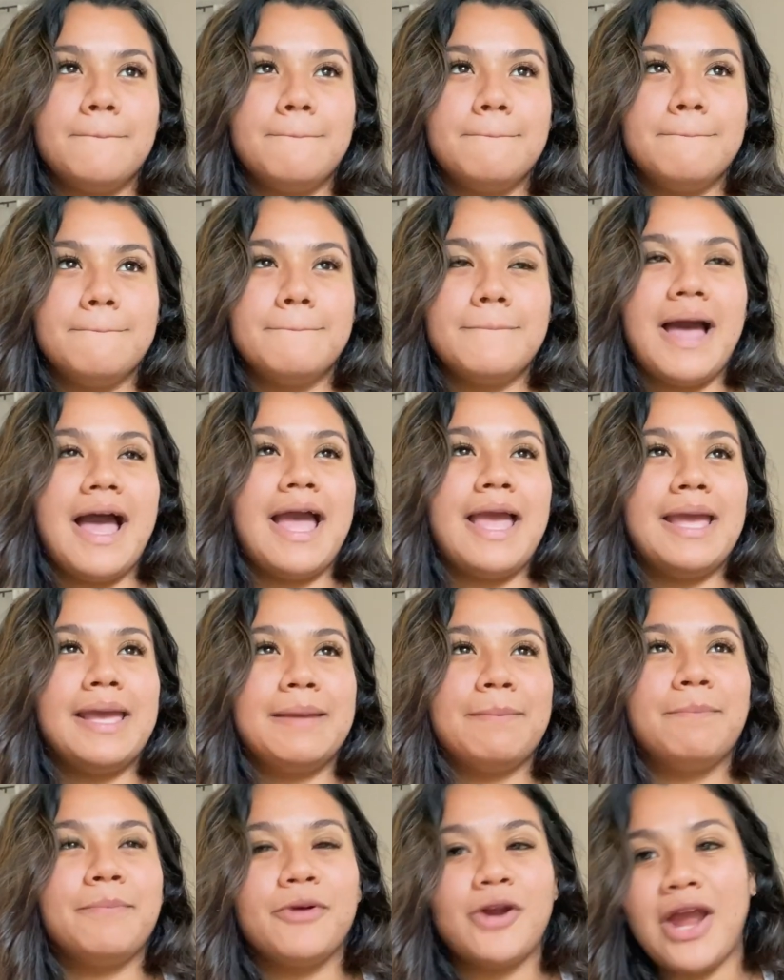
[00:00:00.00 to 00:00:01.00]

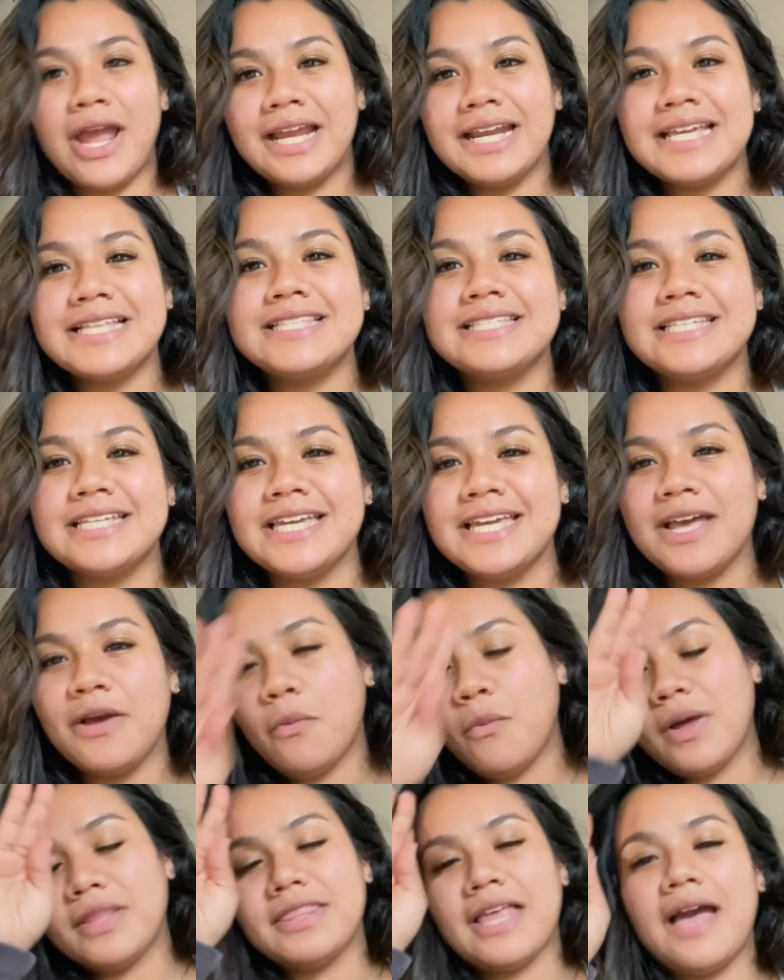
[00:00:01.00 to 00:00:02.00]
my pregnancy
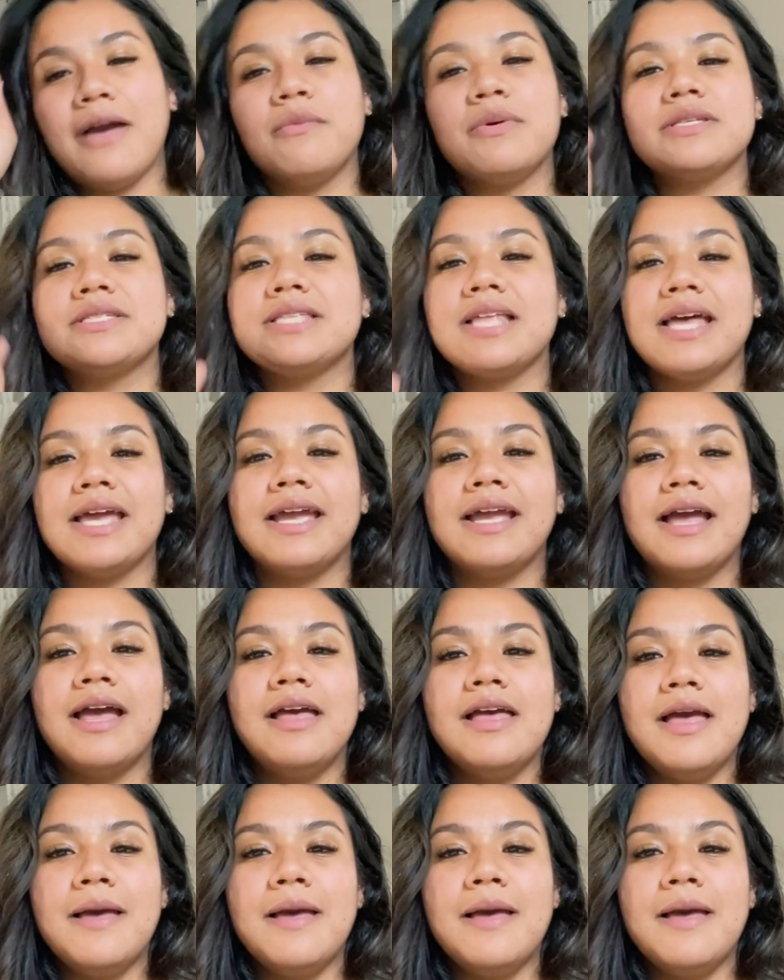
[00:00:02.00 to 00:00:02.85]
and what that was like,